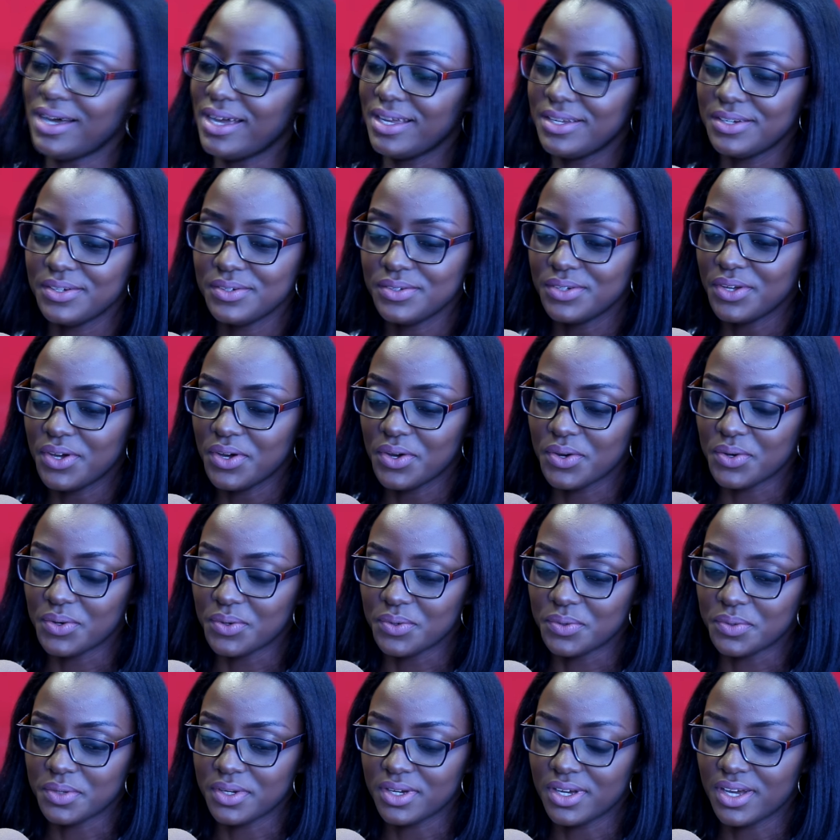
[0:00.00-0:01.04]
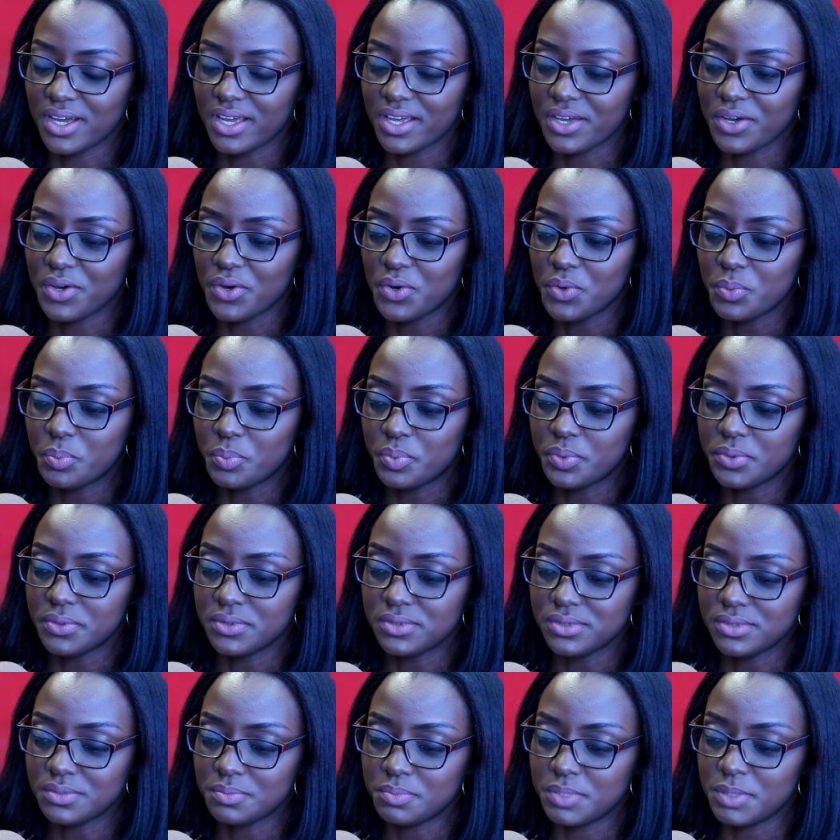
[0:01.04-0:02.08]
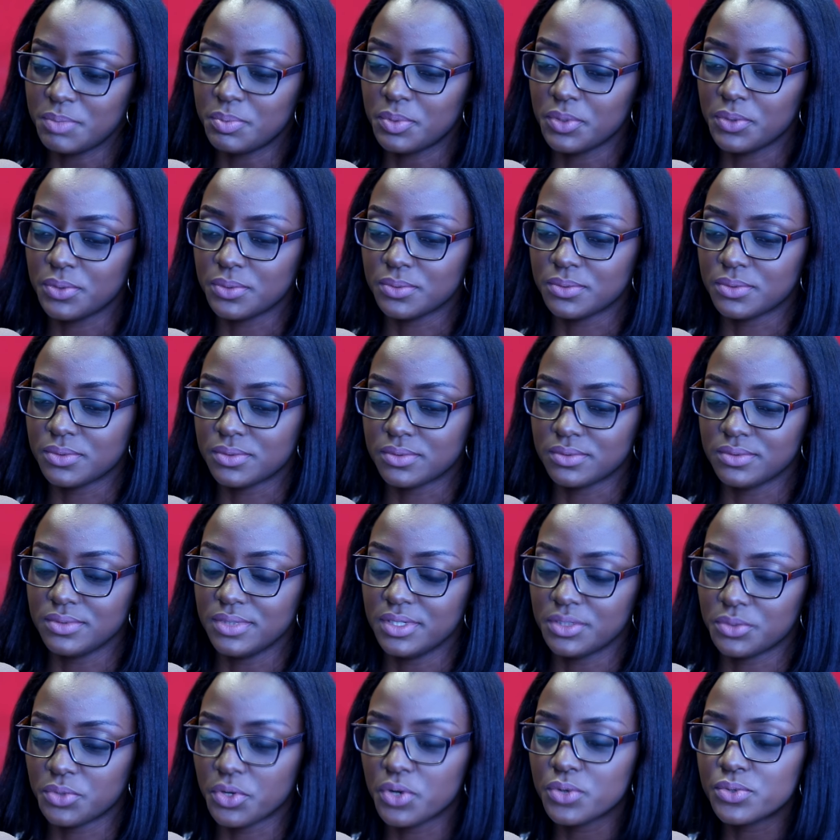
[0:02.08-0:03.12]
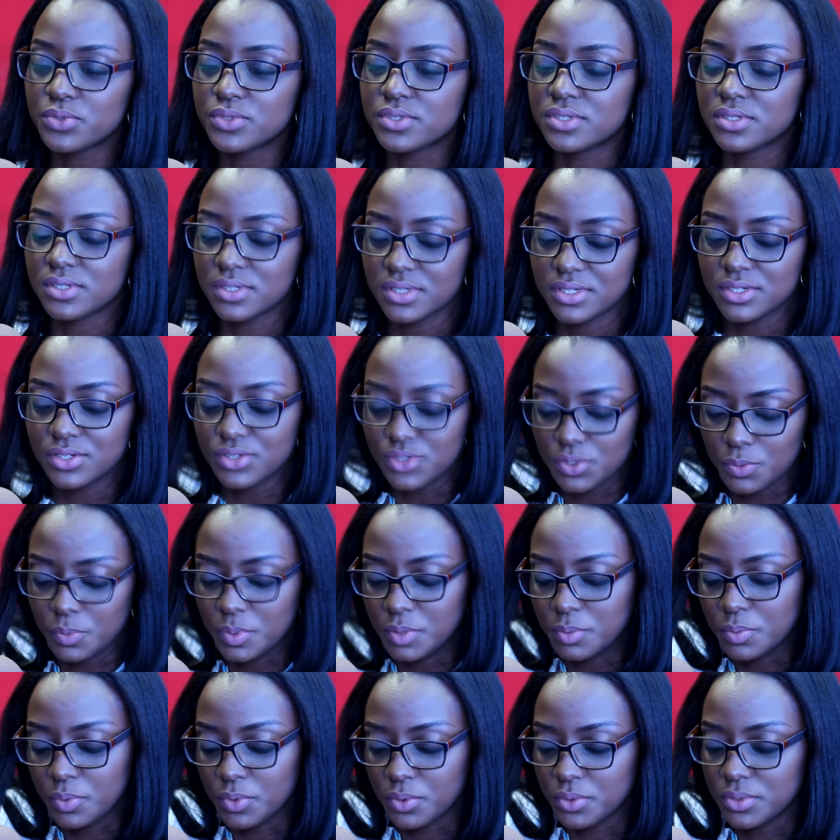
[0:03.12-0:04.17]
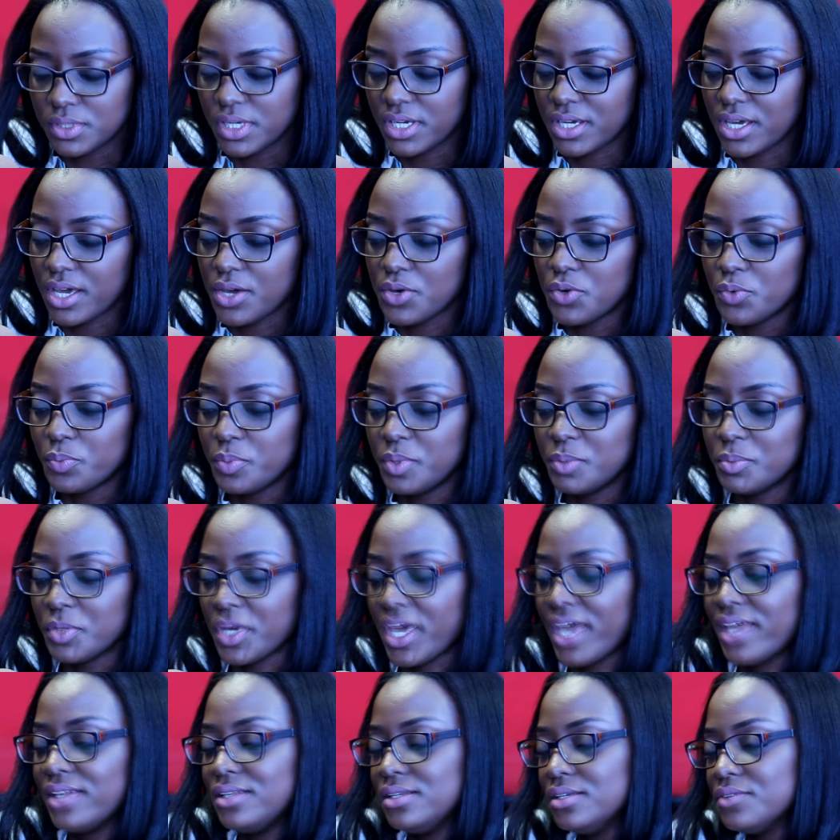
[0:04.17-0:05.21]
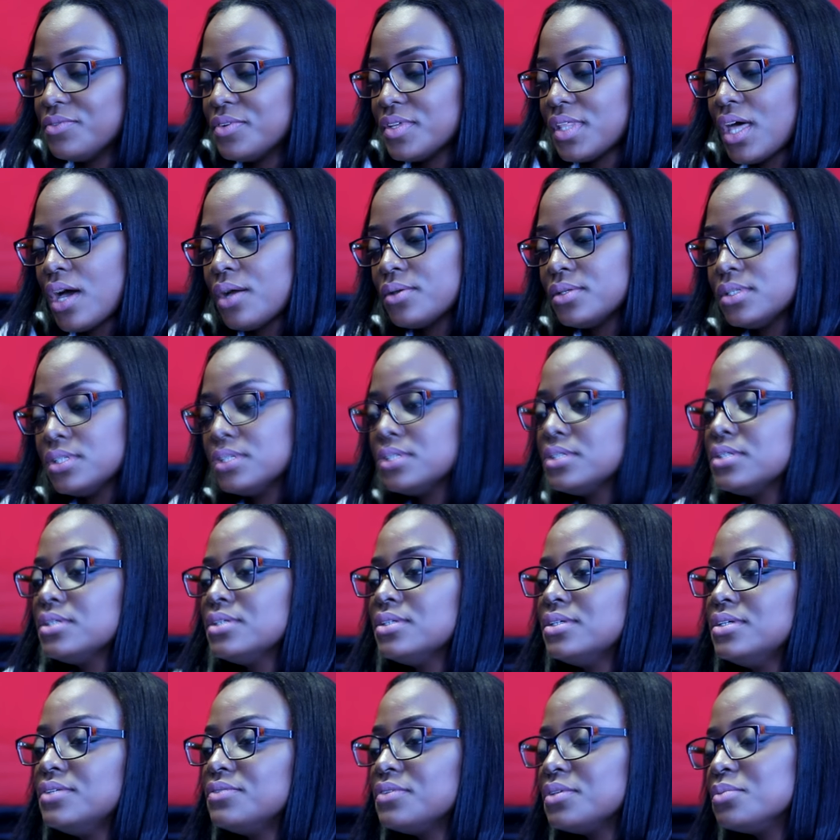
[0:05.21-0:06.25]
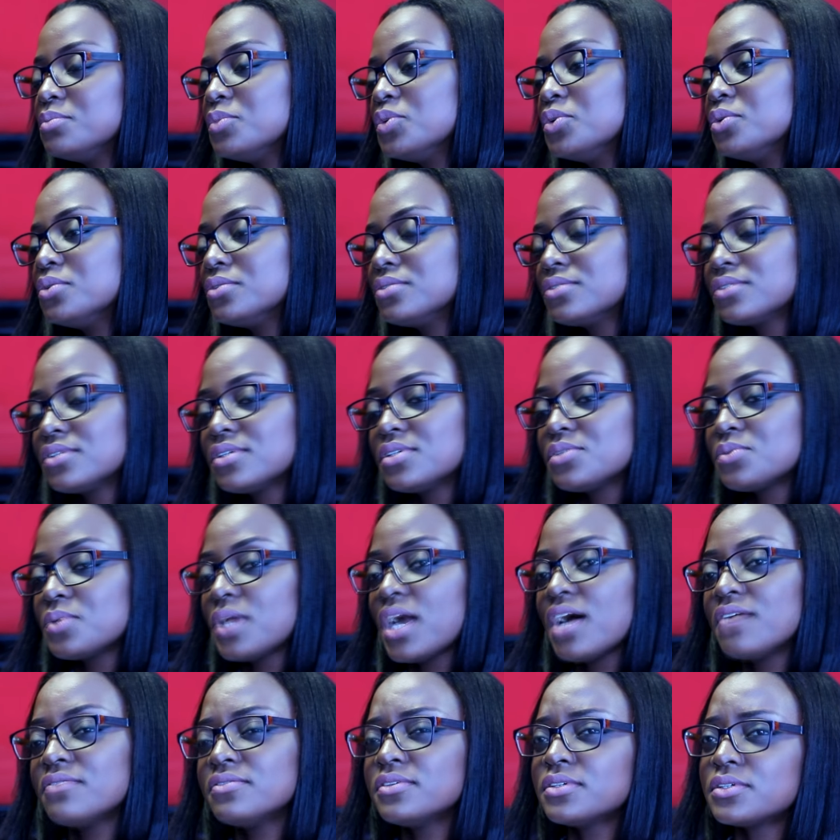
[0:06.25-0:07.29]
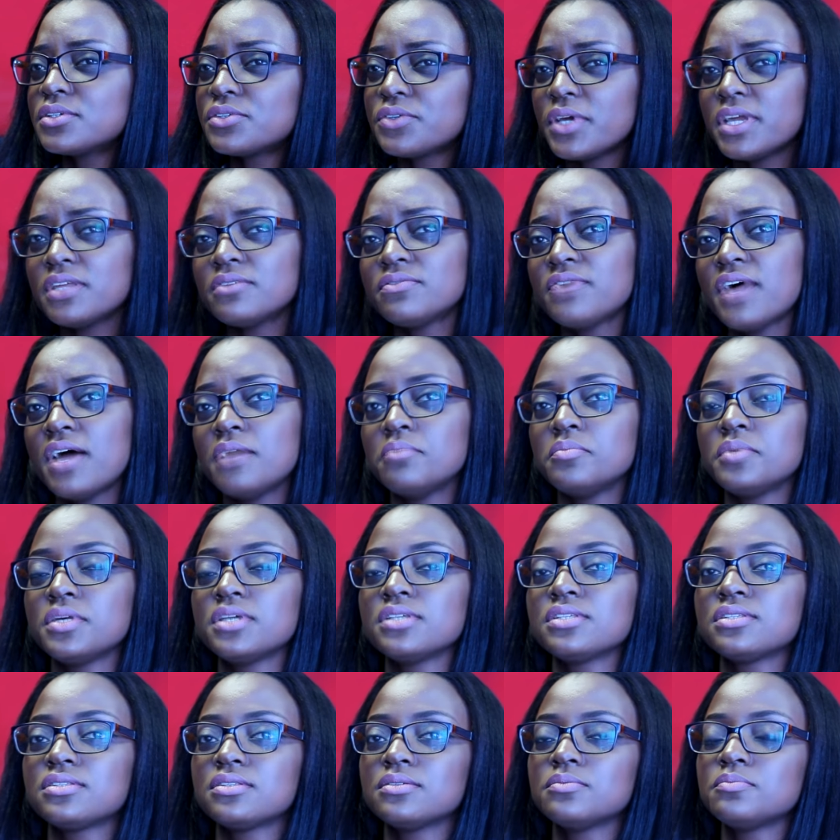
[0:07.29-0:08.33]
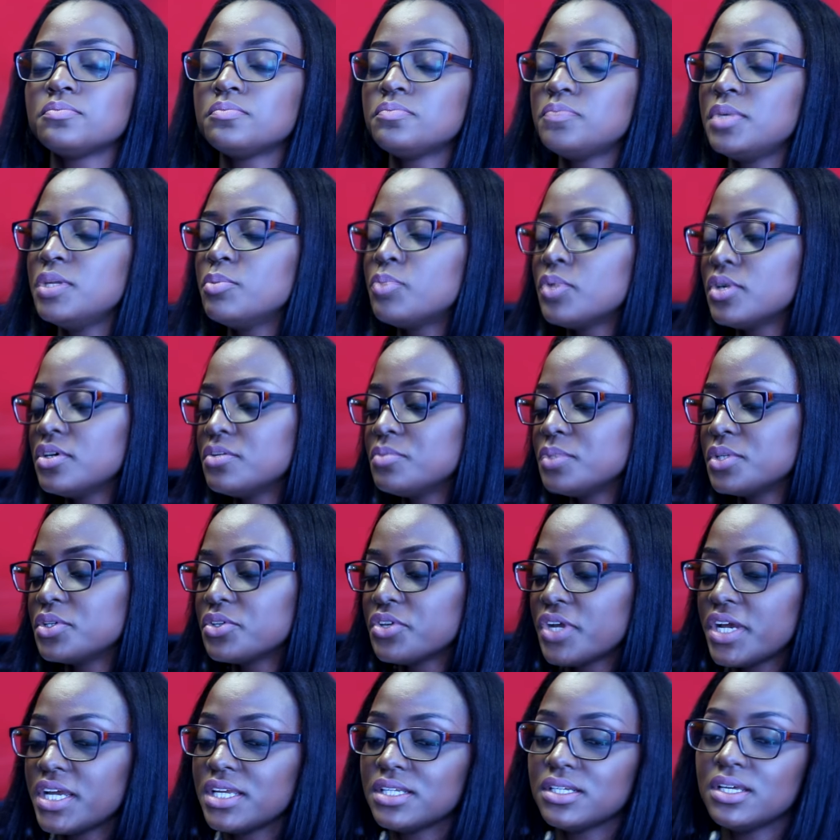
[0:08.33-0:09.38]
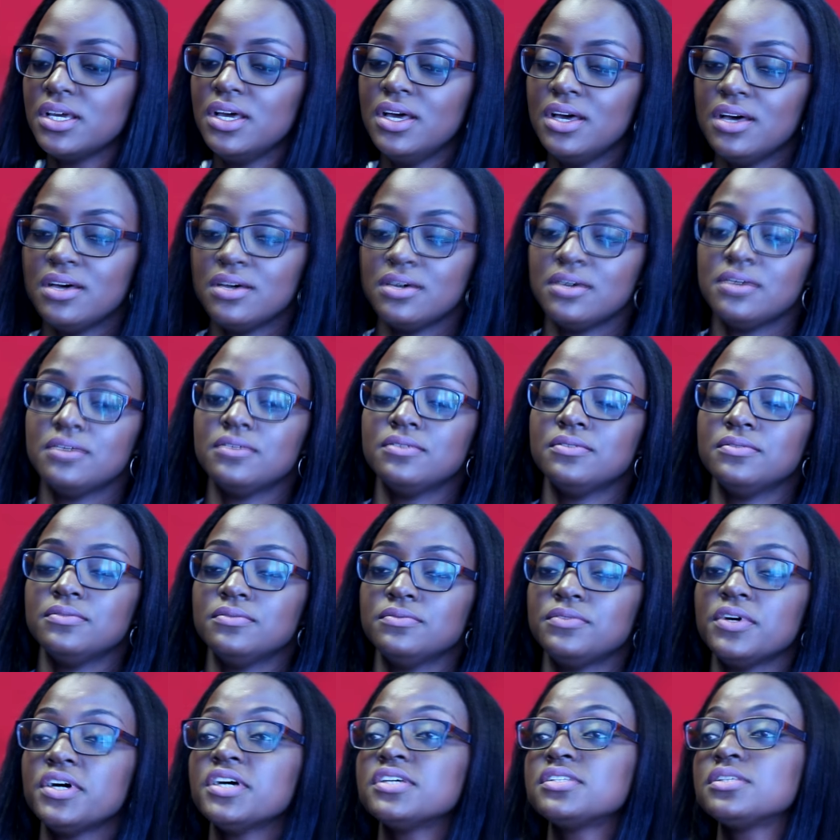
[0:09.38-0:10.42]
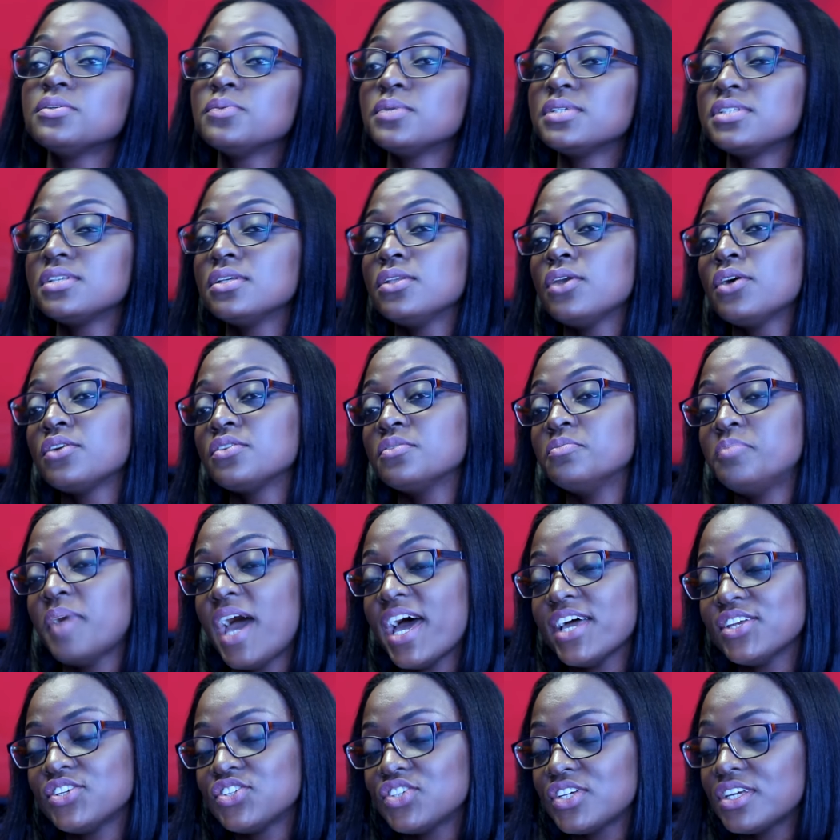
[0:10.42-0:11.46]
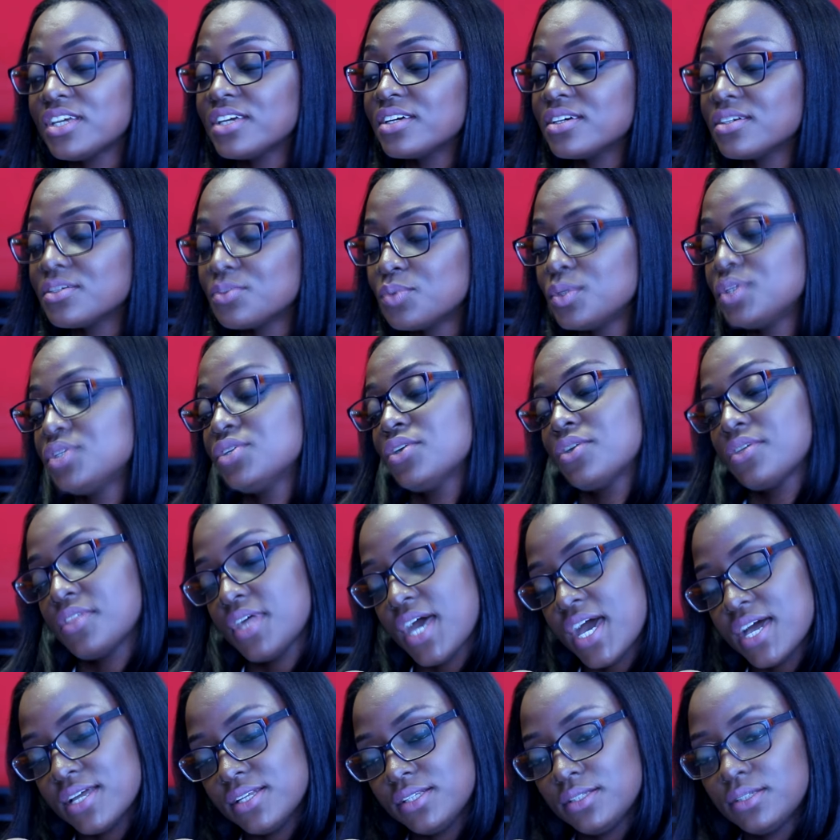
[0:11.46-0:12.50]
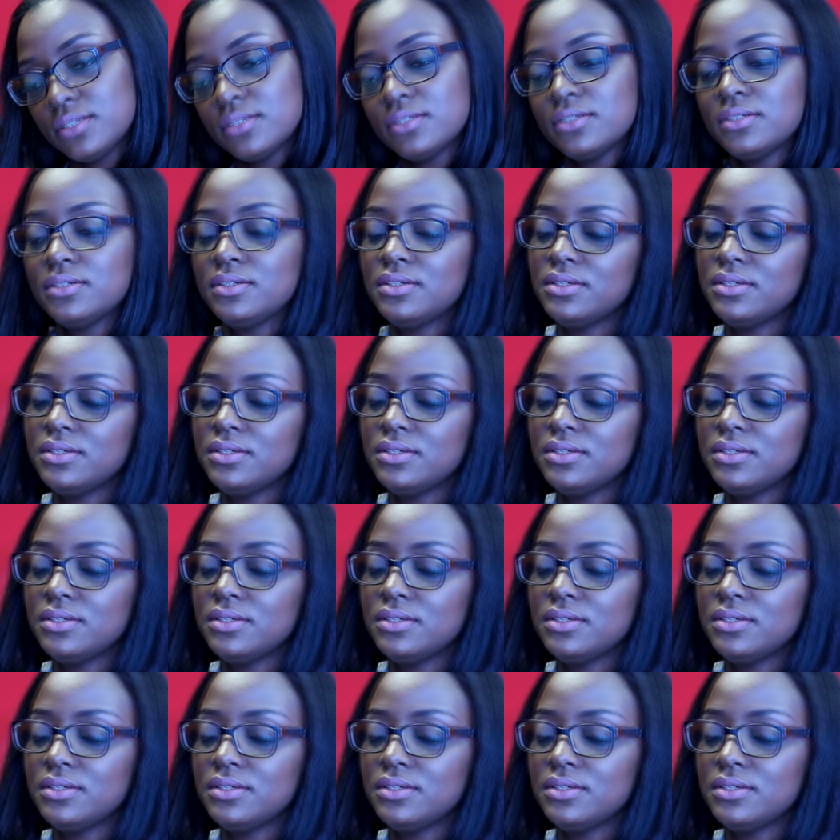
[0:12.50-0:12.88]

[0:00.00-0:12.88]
I don't know. I hope people it grows into people. Like I hope people can't live without it even more because we have a great fan base. The people have been great. Mm-hmm. First, it was a lot of bashing. We took that.